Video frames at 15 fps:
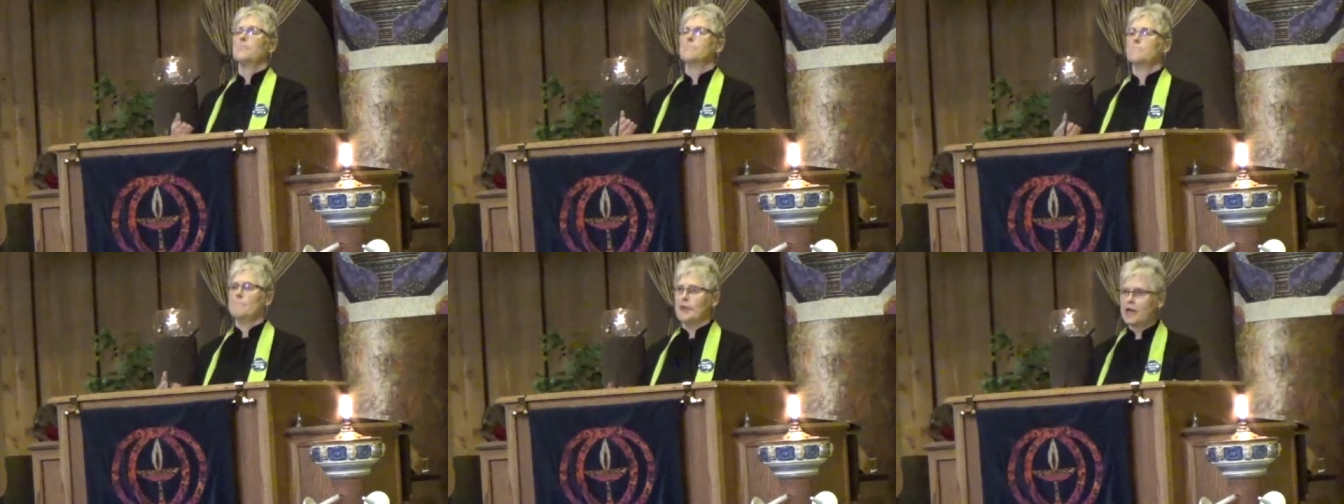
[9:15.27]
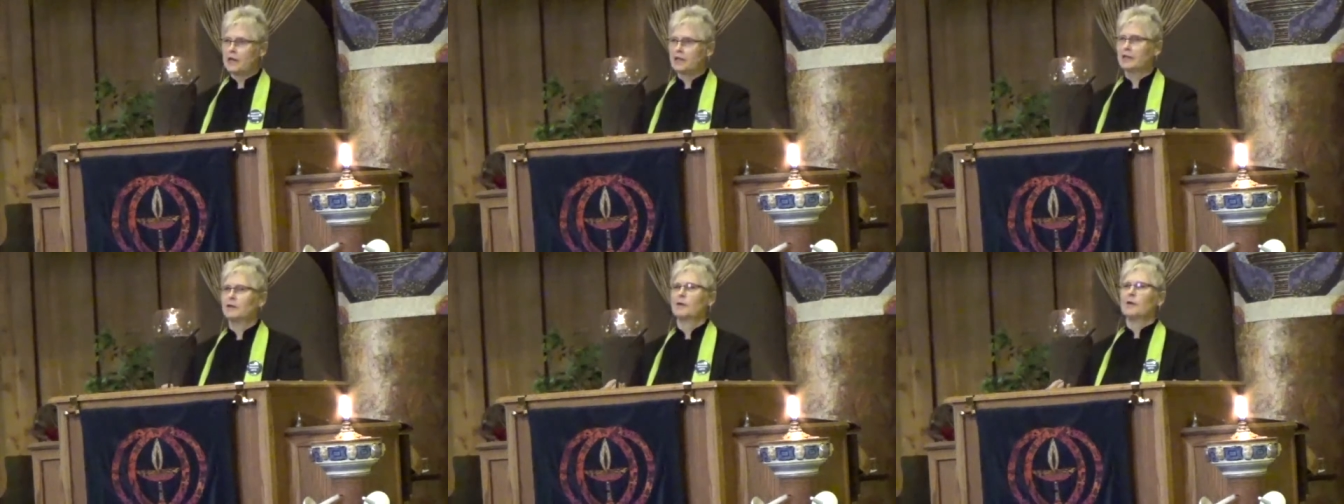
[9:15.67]

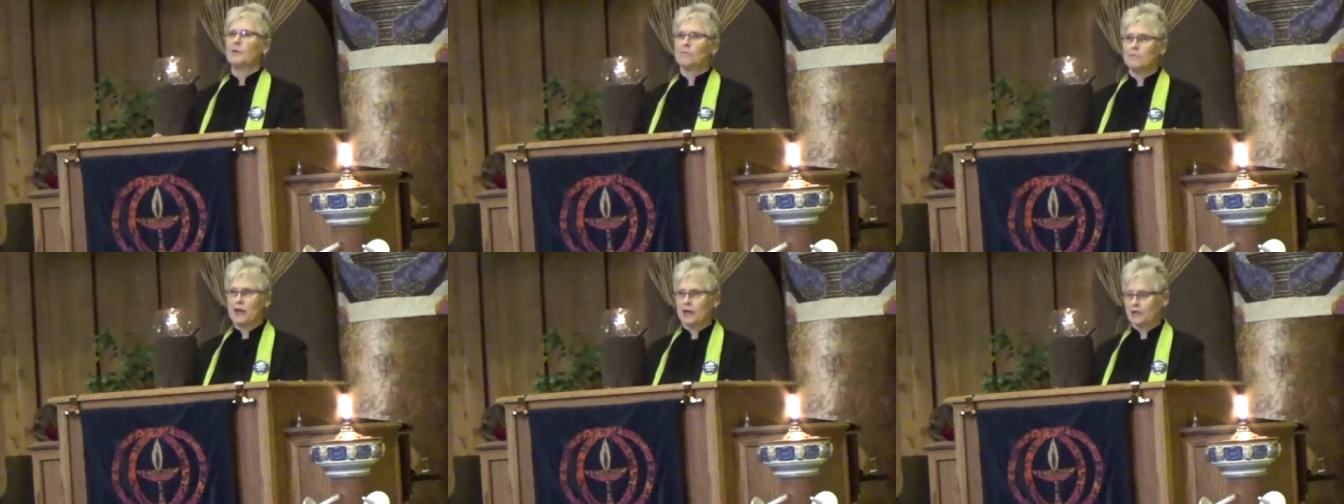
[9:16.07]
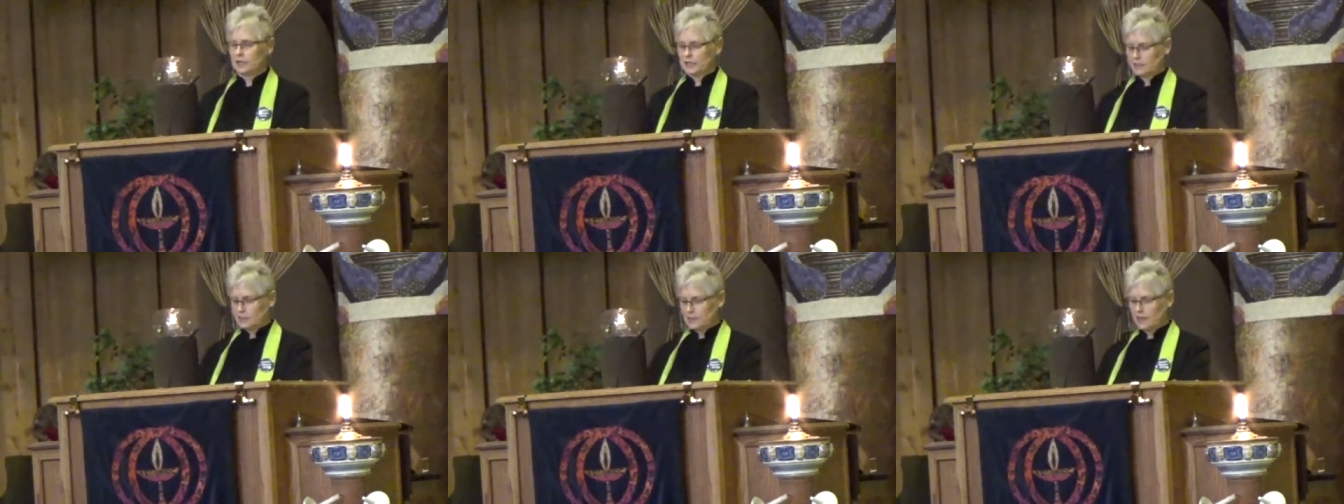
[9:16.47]
many,
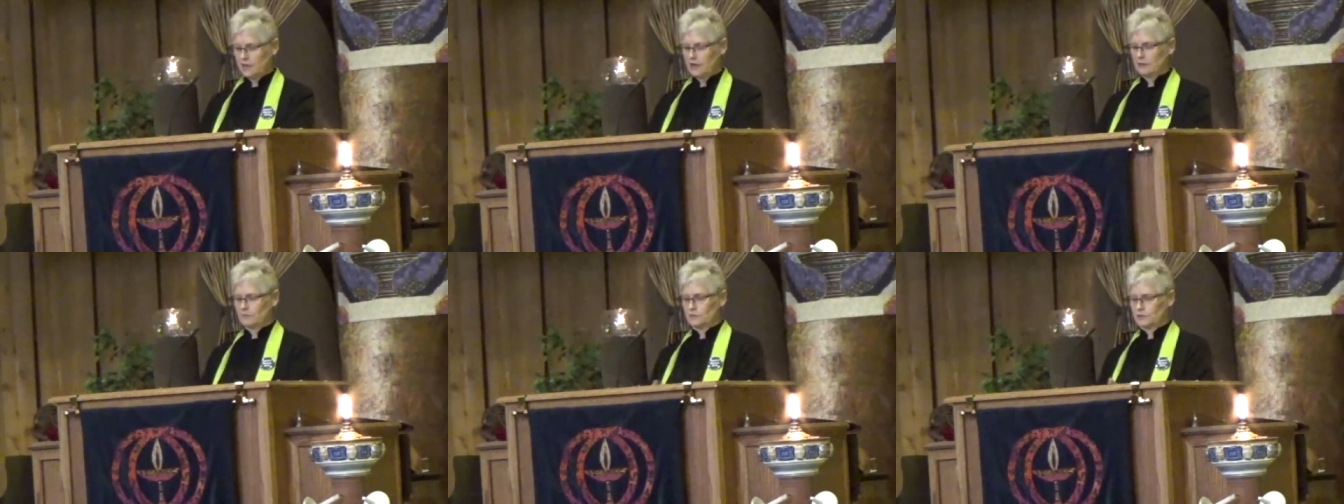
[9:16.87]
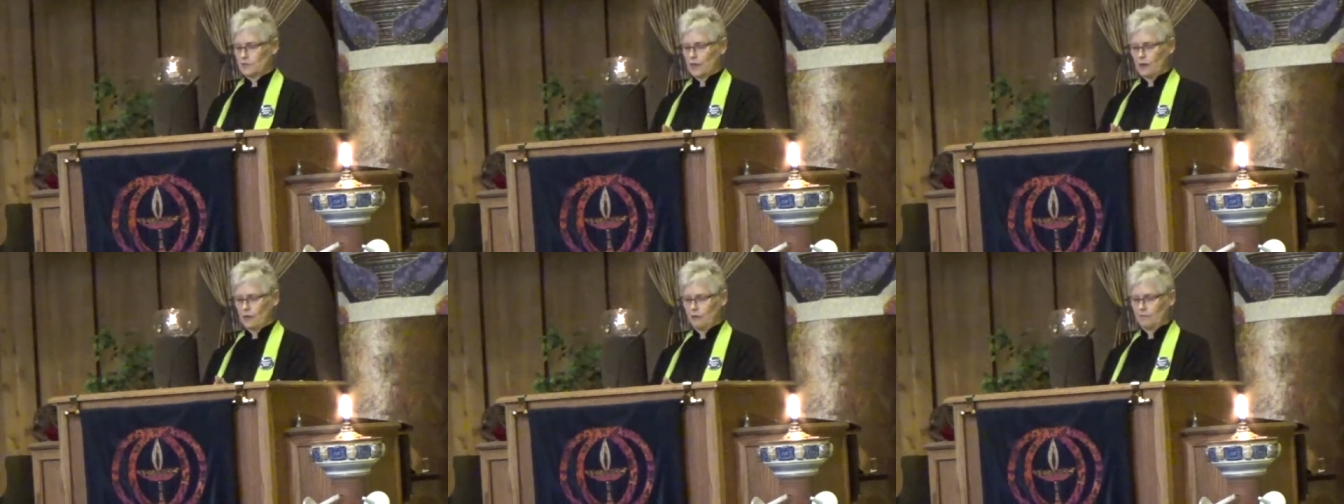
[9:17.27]
many
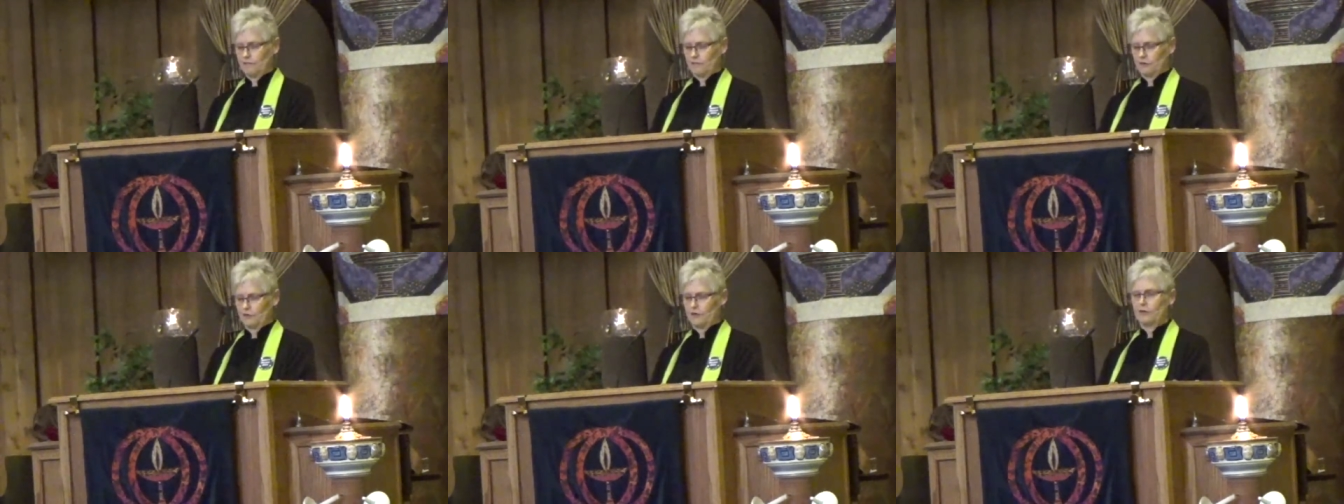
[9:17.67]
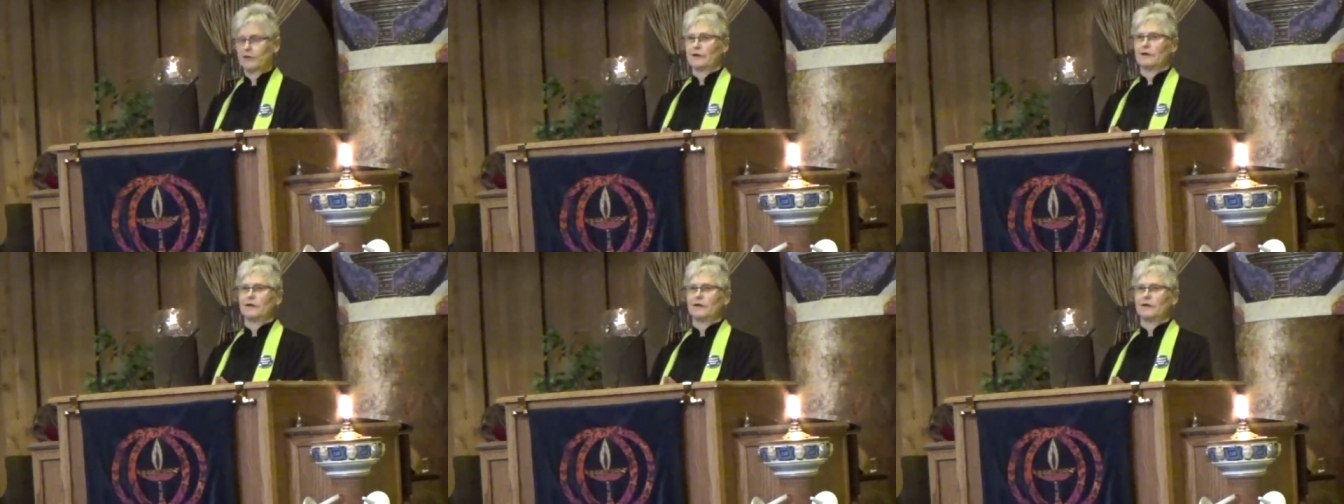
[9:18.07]
times over